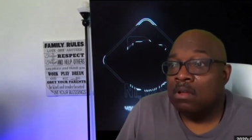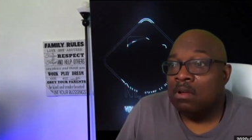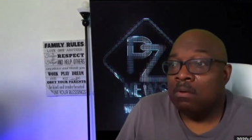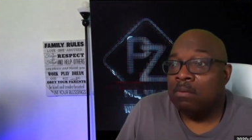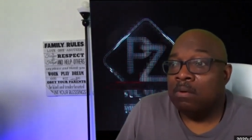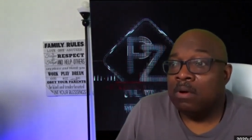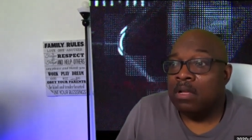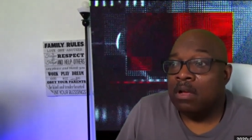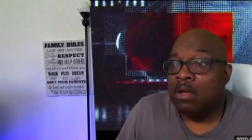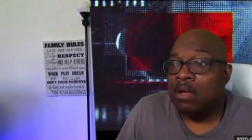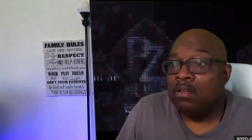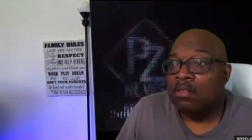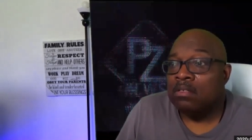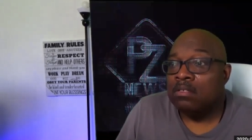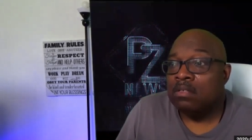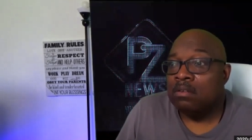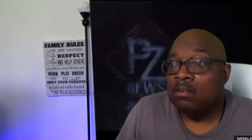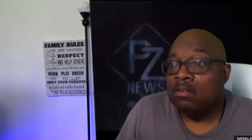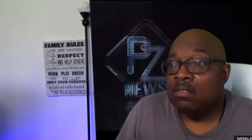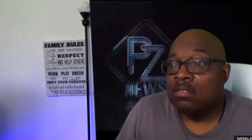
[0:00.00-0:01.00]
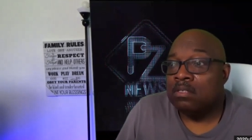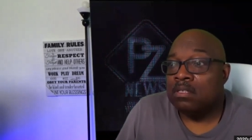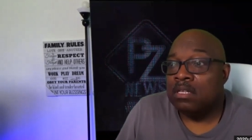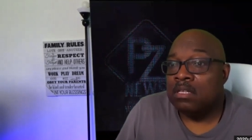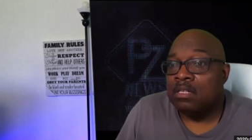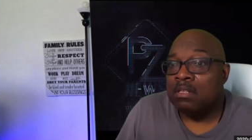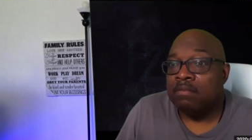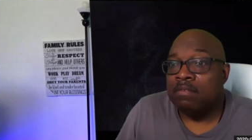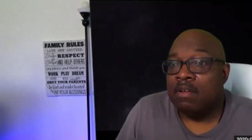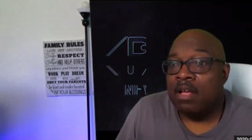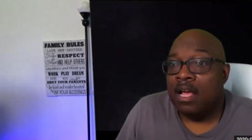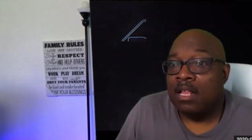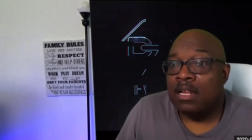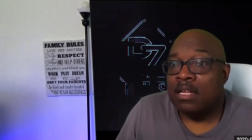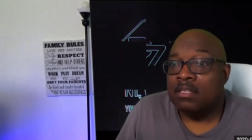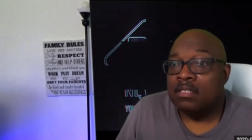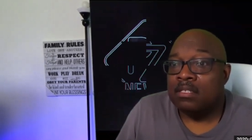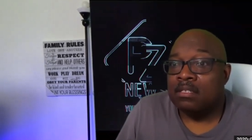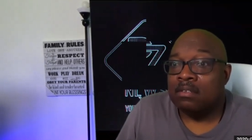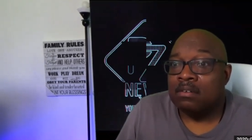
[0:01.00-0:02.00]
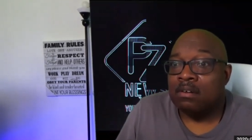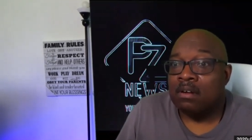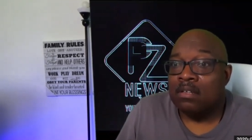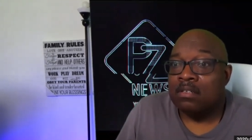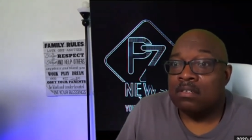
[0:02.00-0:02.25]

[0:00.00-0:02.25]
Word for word: we also see the violence across